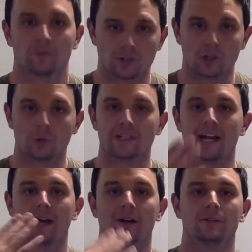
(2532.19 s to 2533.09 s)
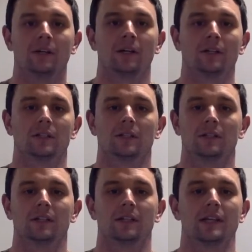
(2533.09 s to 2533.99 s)
Slow it down.
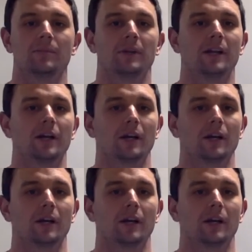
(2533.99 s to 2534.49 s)
Keep it here.